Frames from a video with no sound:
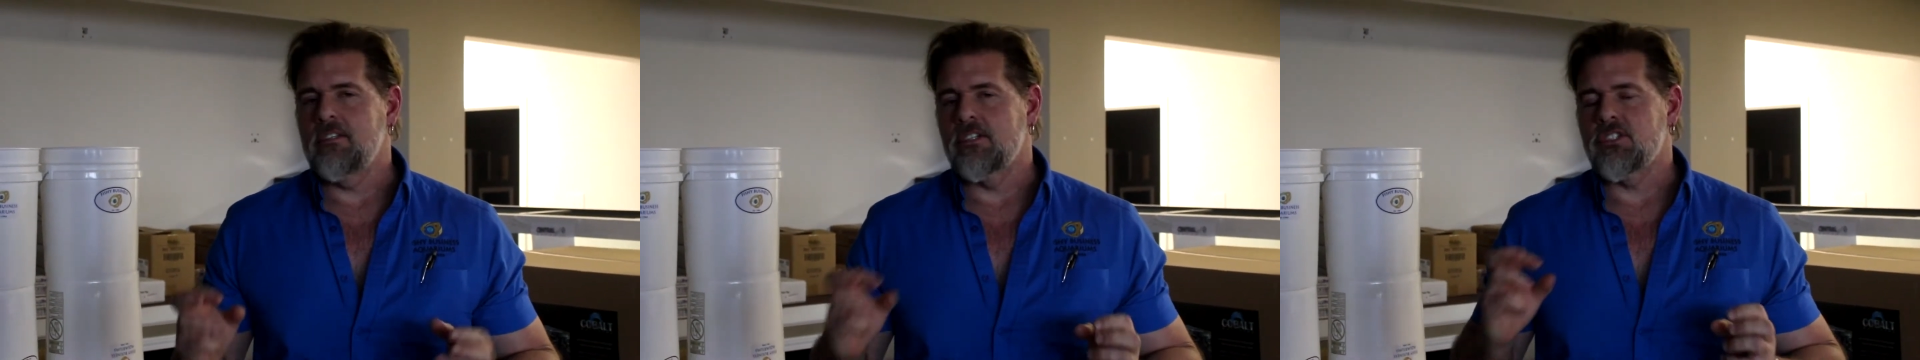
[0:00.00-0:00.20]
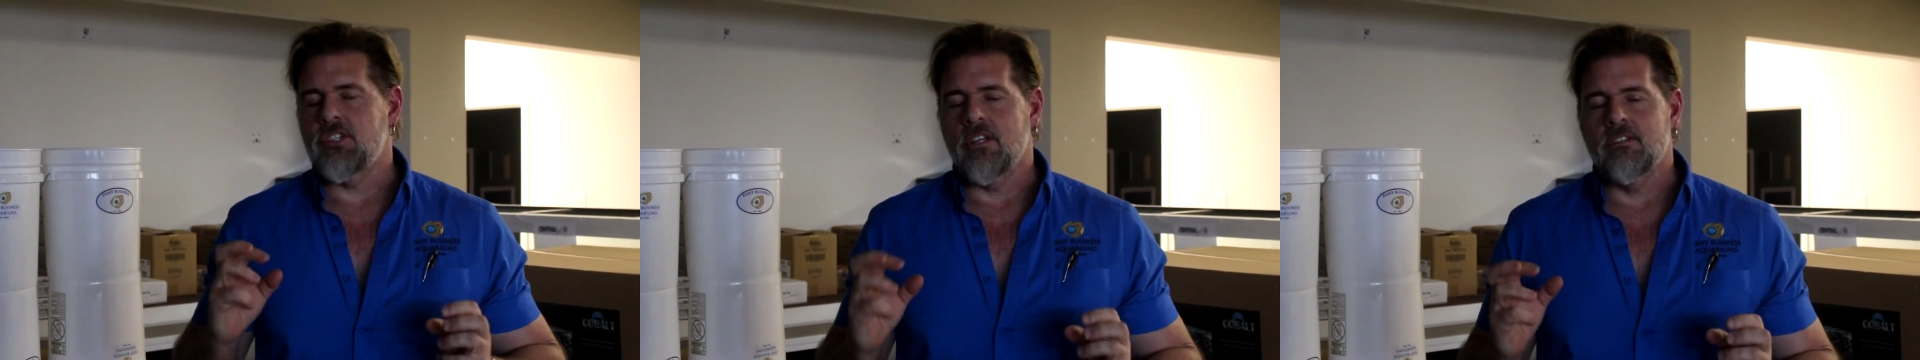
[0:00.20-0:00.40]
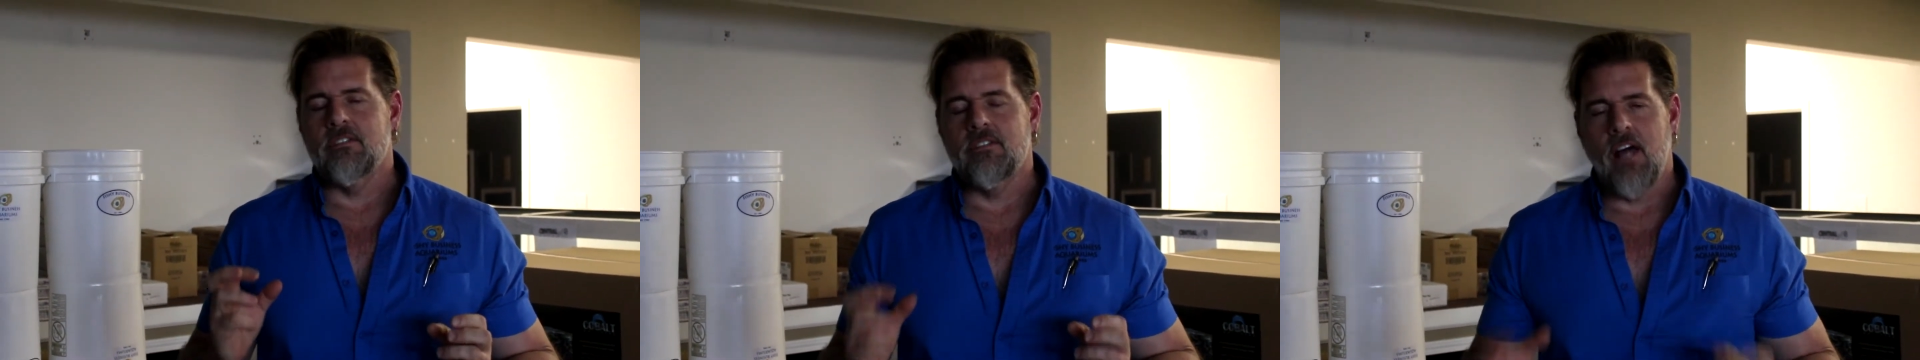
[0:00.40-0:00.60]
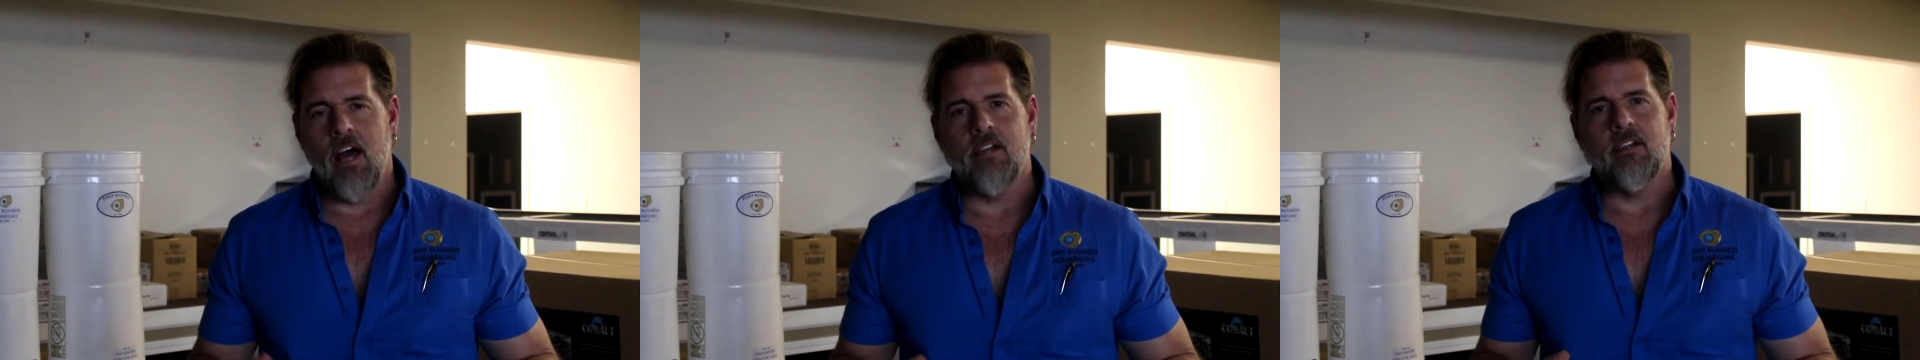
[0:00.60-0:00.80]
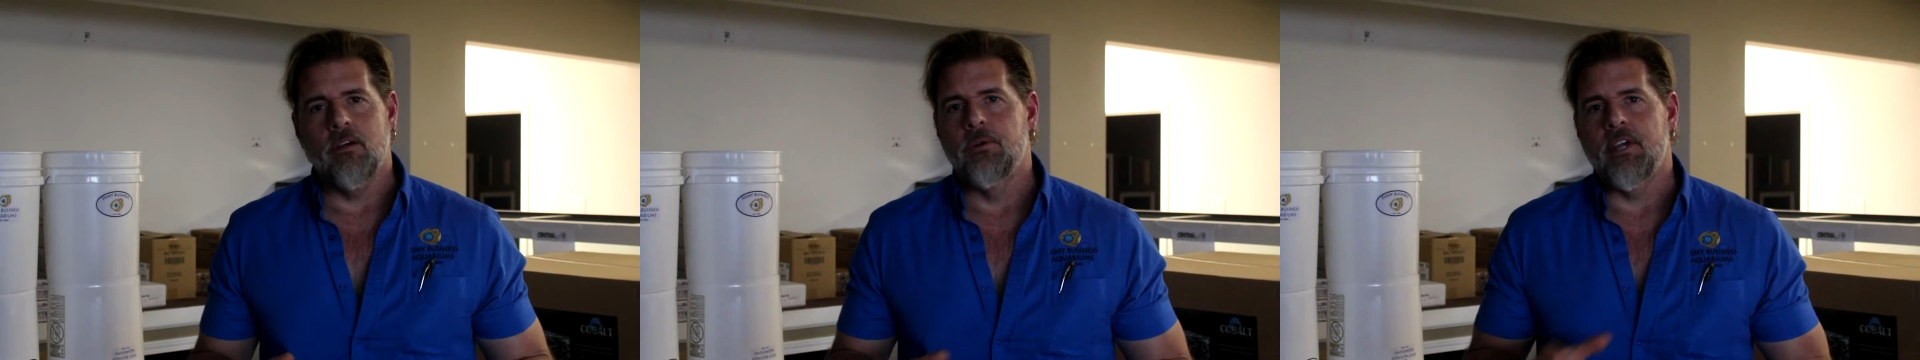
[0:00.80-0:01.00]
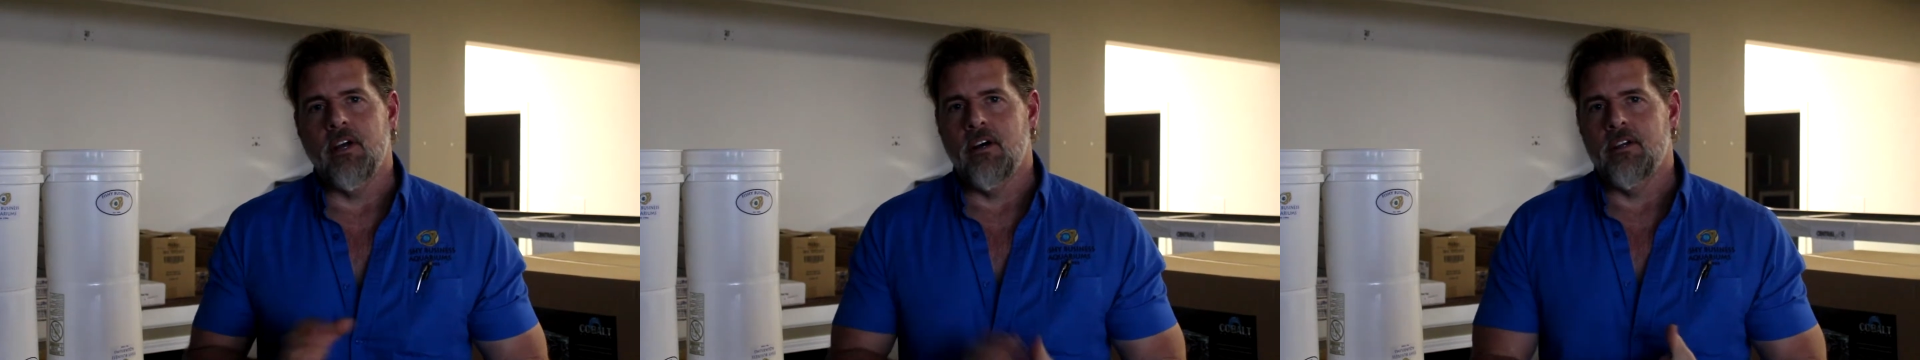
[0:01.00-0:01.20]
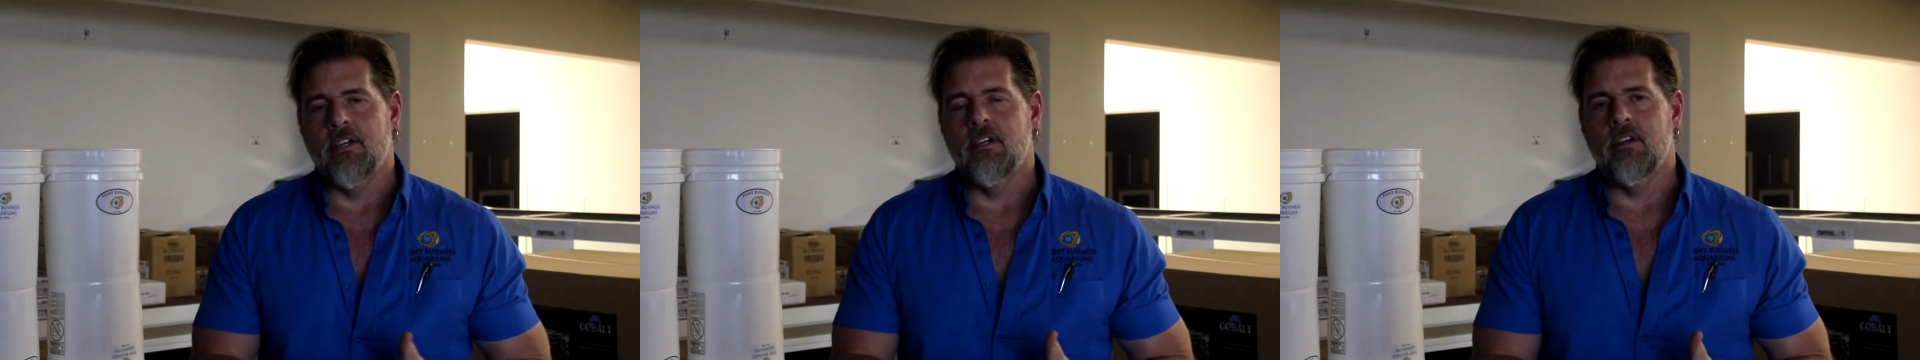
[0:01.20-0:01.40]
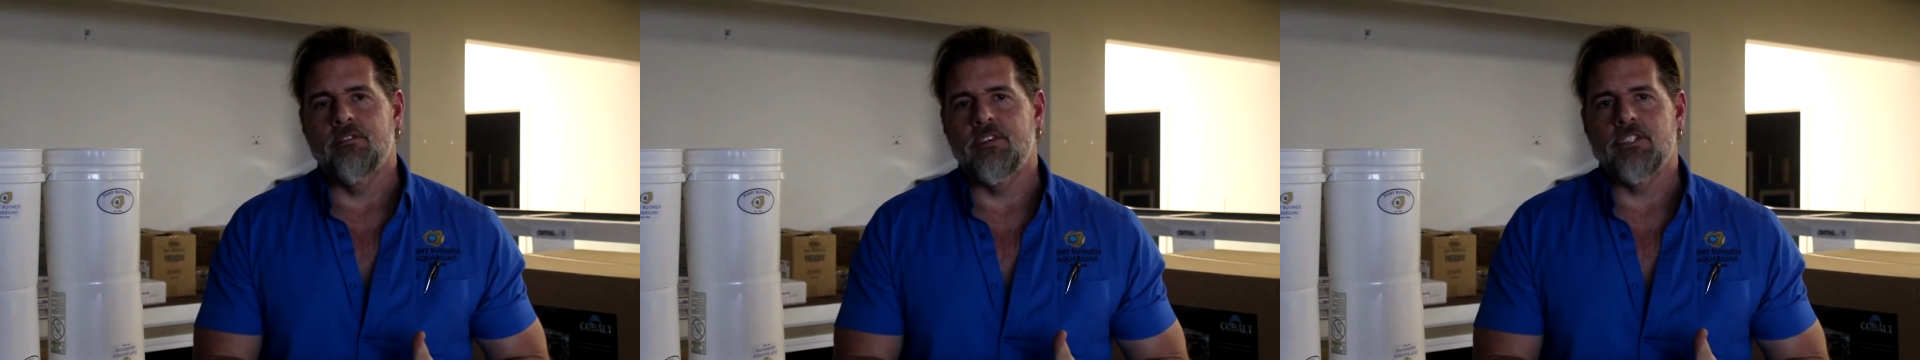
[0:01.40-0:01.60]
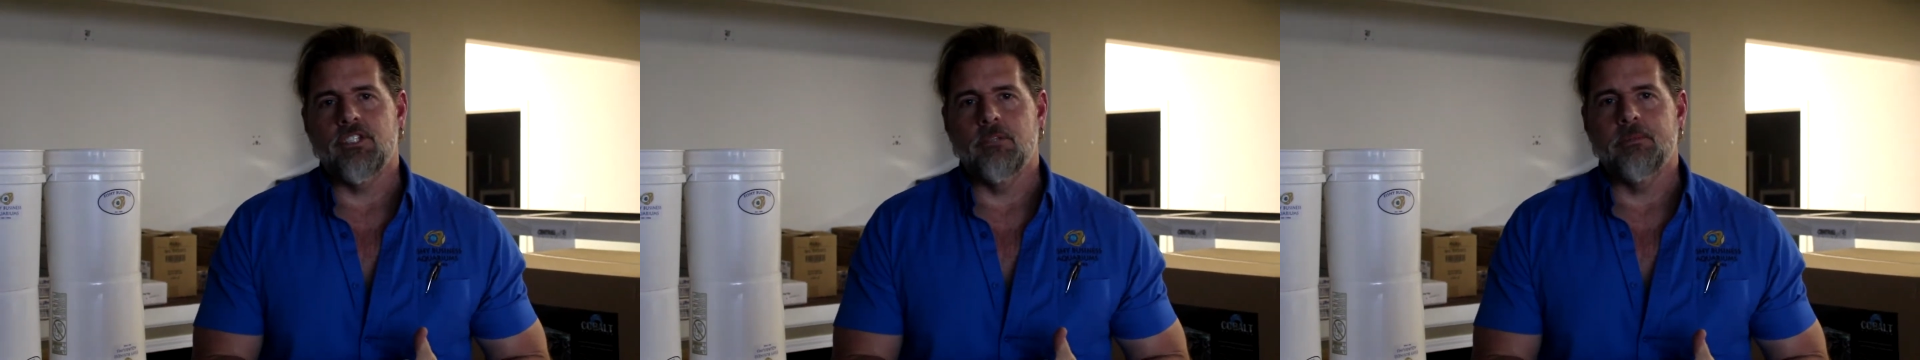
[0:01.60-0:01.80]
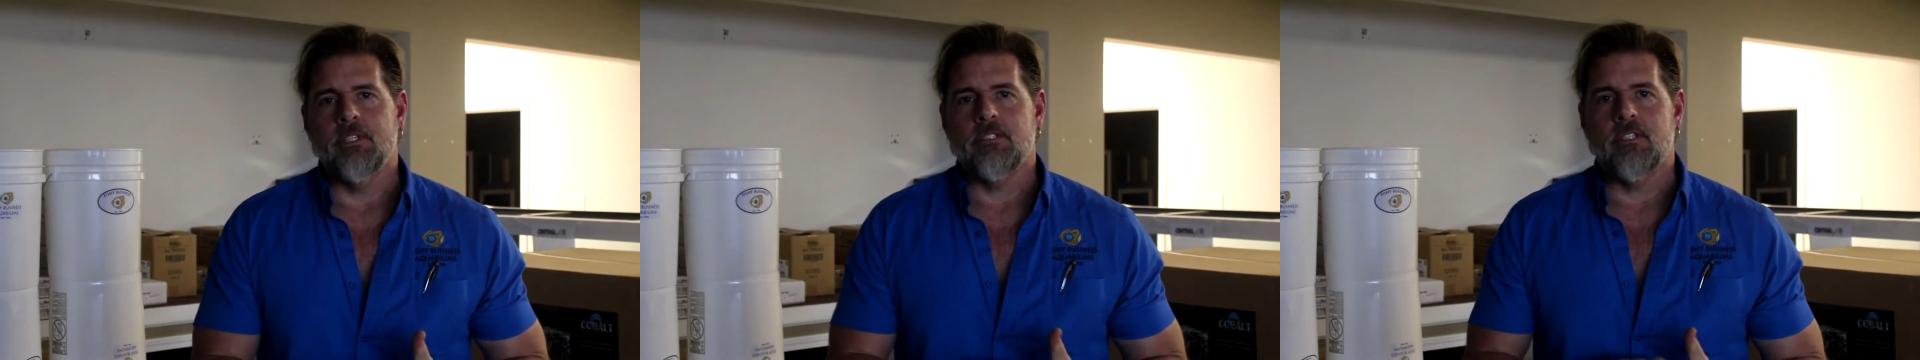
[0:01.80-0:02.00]
There's a lot going on here at
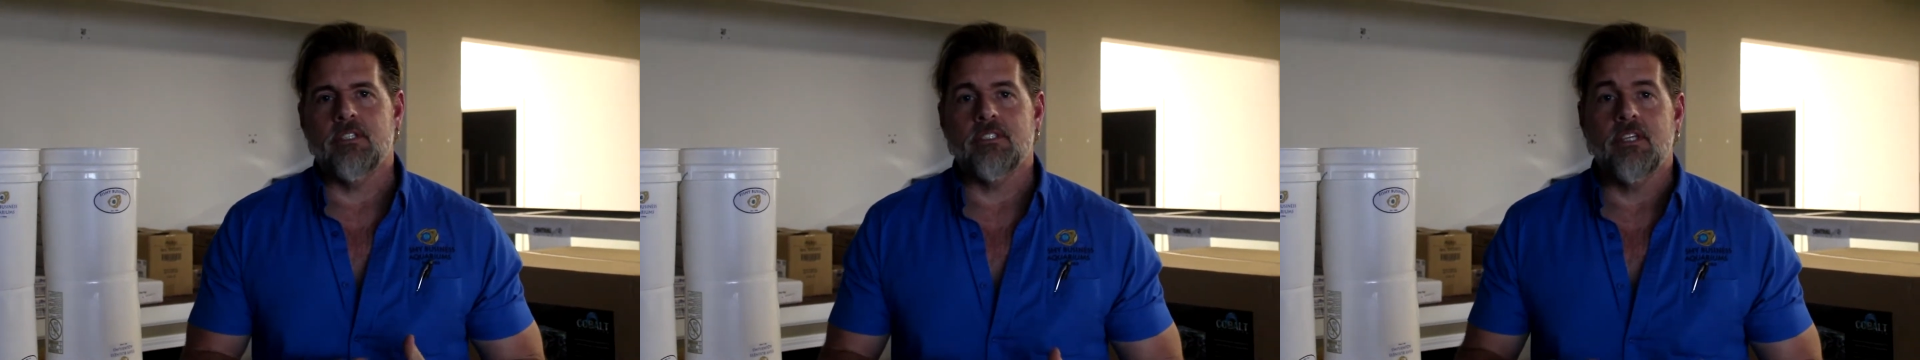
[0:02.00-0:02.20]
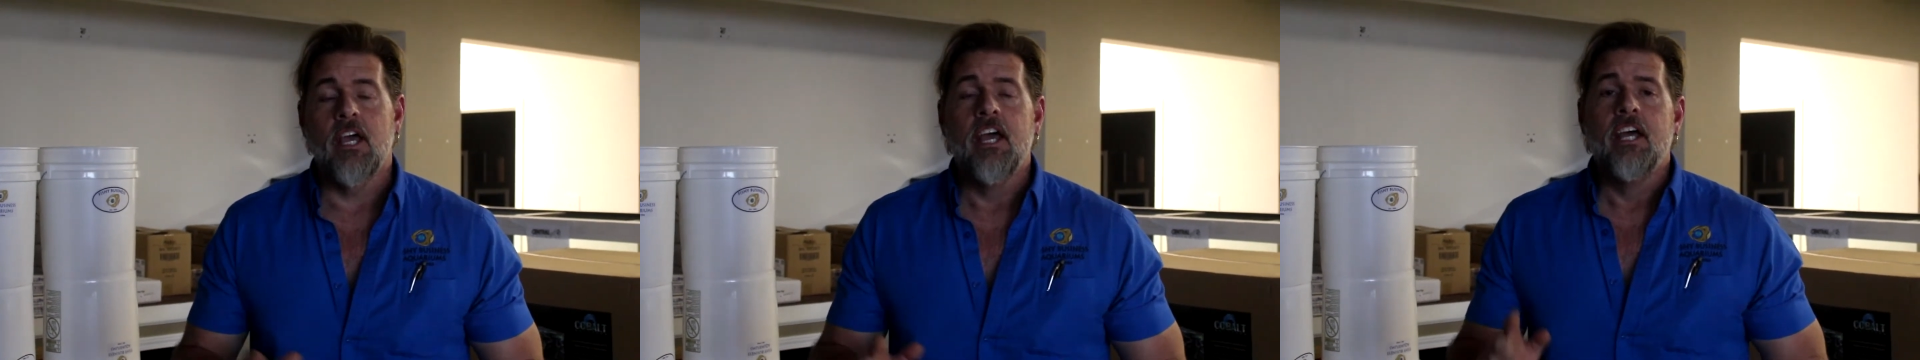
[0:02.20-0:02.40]
Fishy Business.